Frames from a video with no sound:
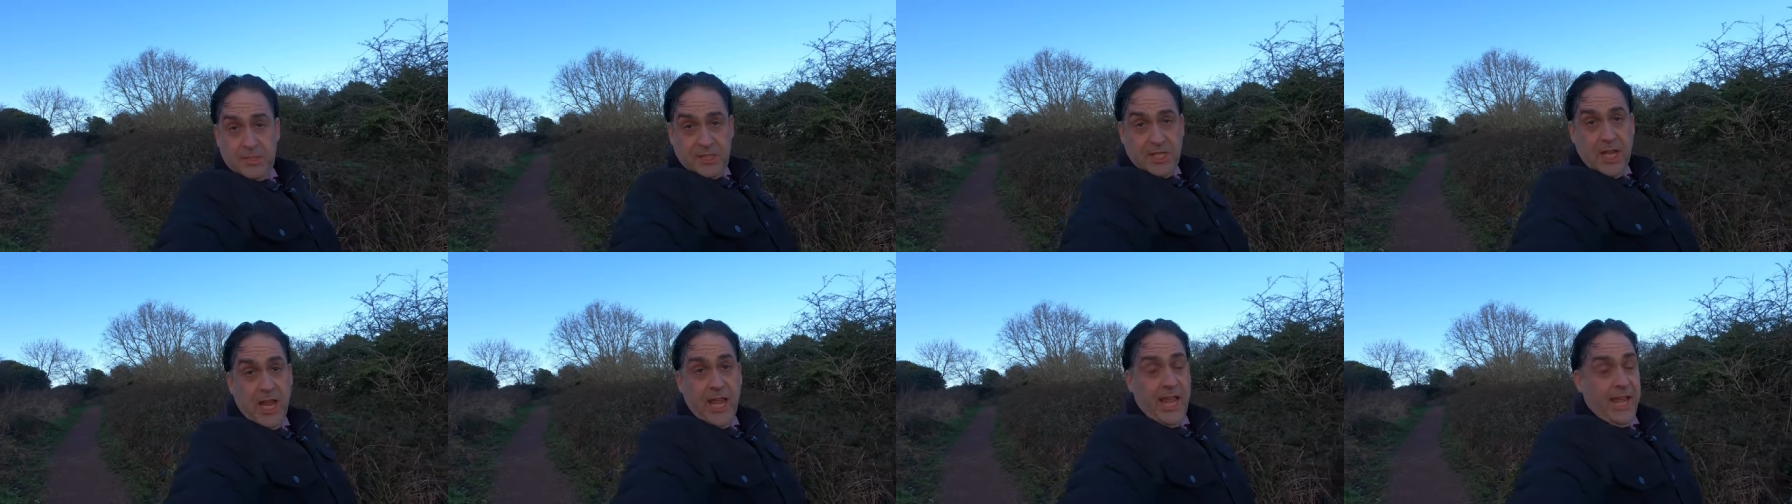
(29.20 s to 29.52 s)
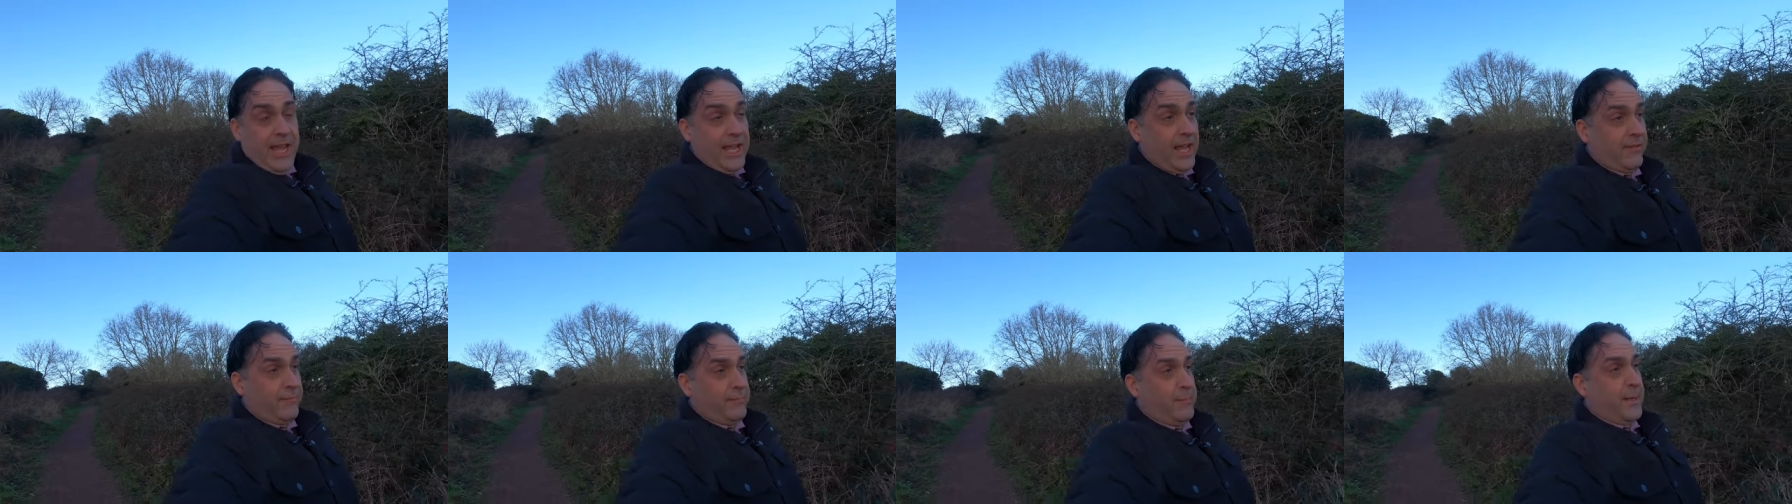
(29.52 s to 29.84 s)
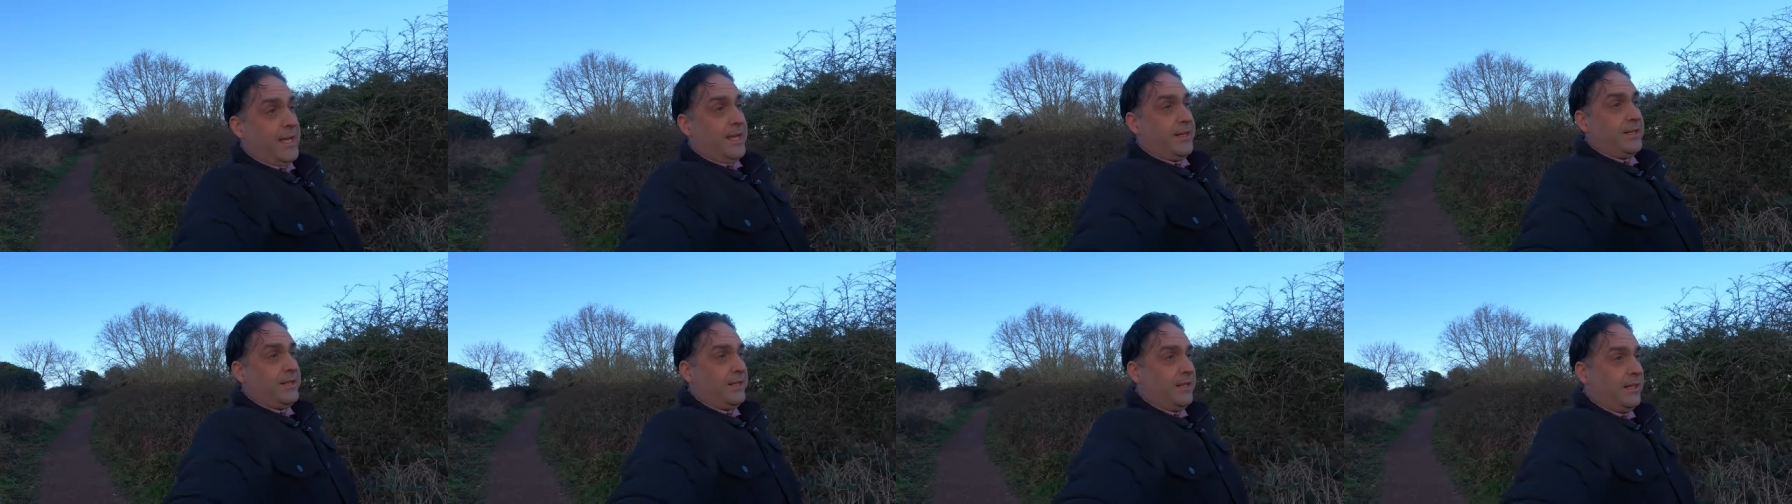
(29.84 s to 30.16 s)
mistake I've
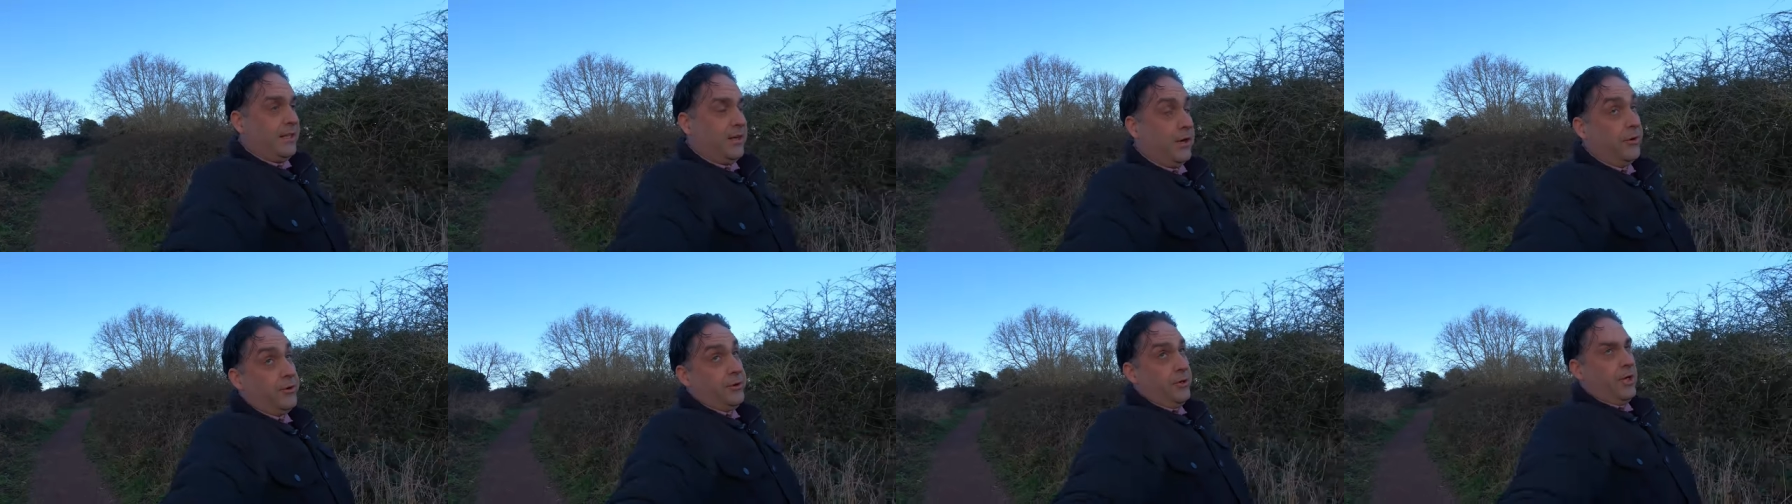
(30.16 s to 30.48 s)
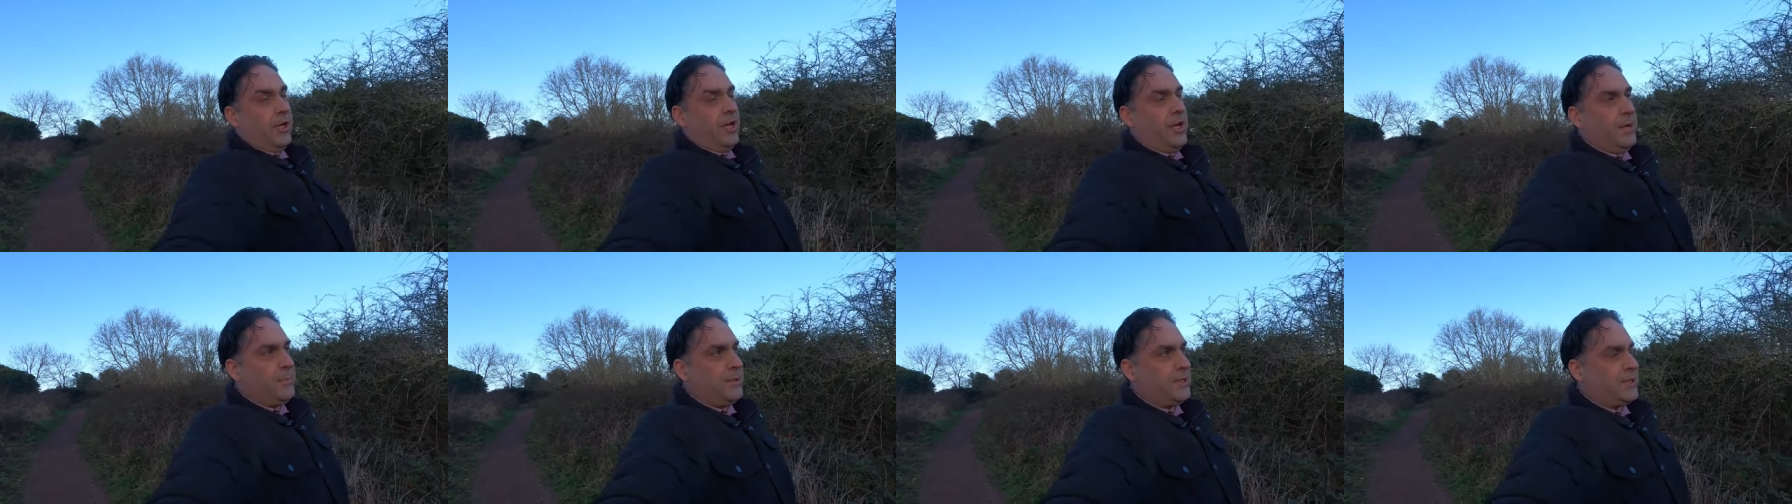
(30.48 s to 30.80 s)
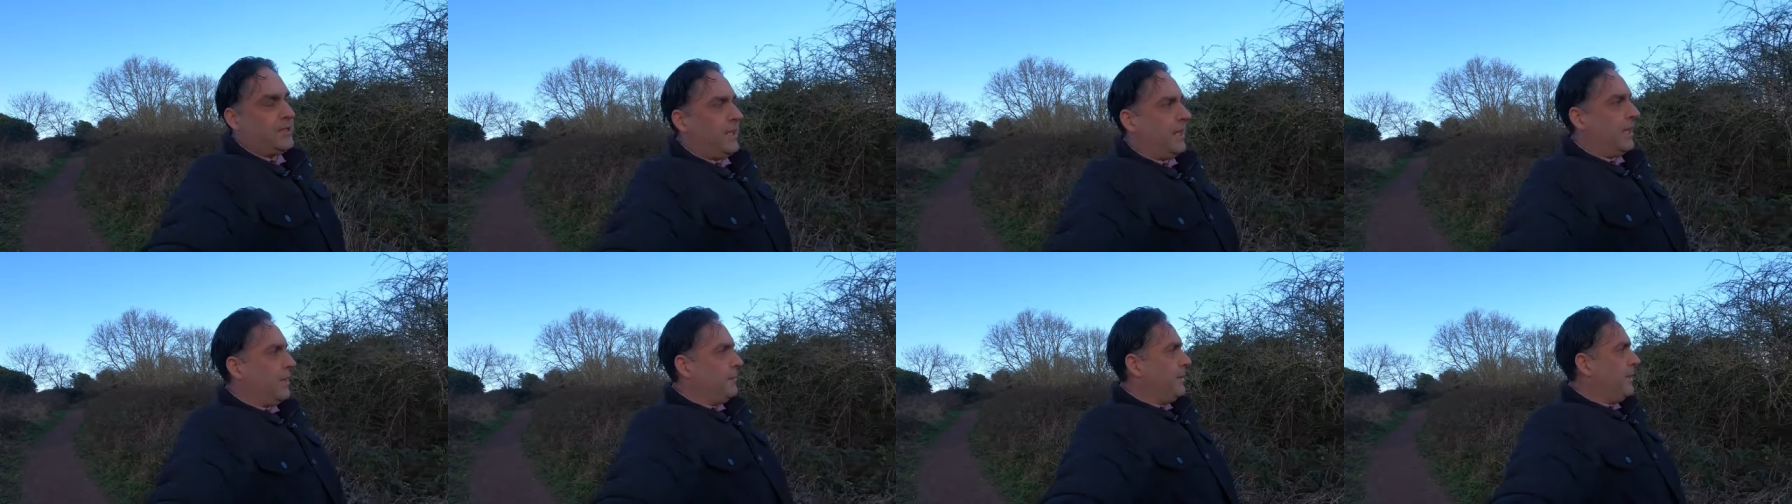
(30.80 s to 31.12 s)
made, or an earlier
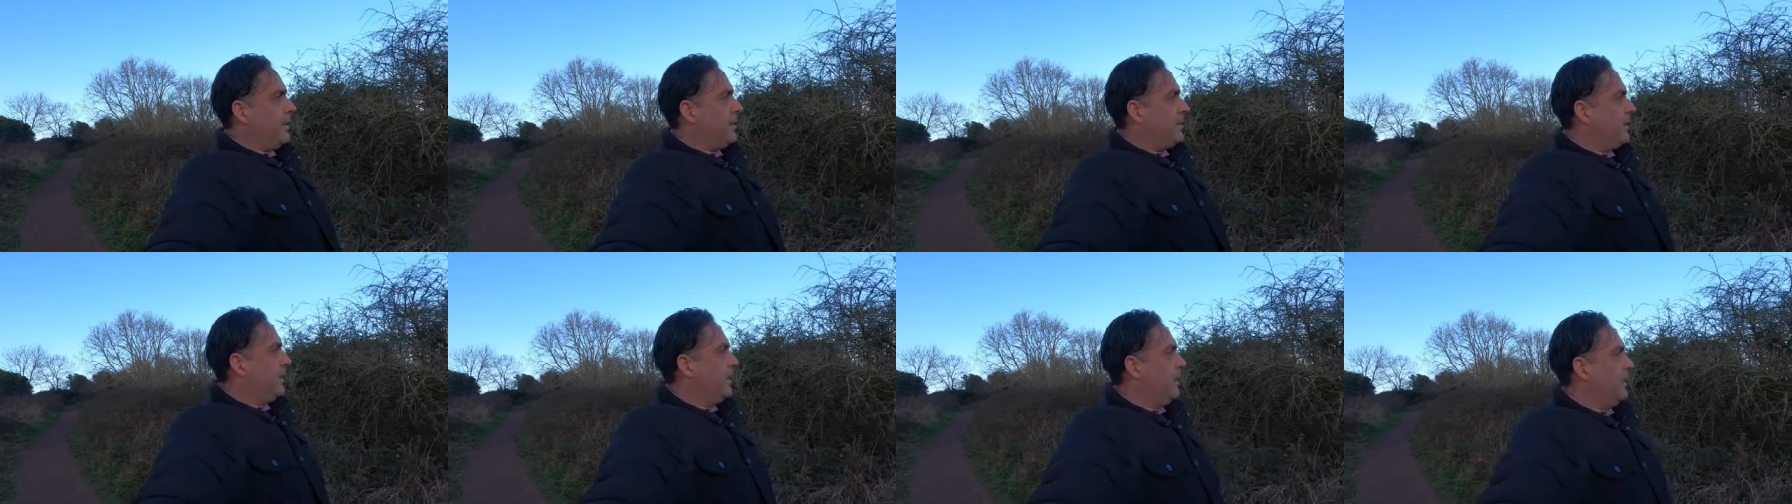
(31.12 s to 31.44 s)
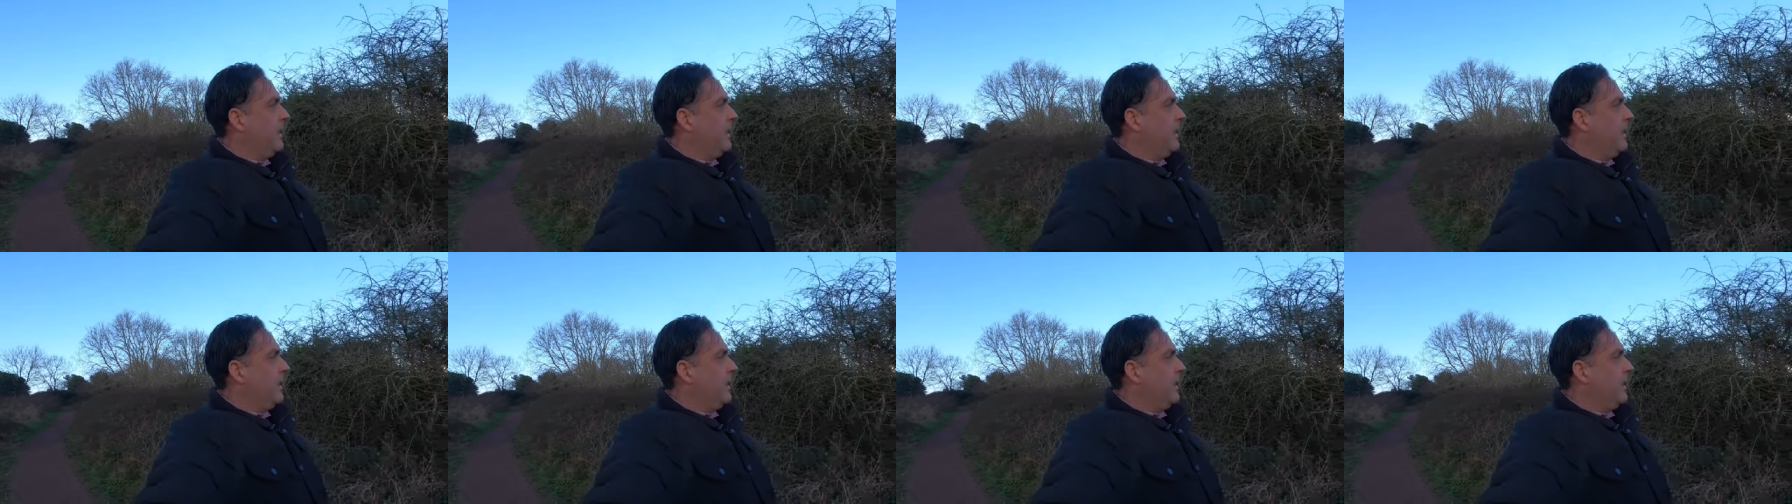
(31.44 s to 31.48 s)
mistake I made,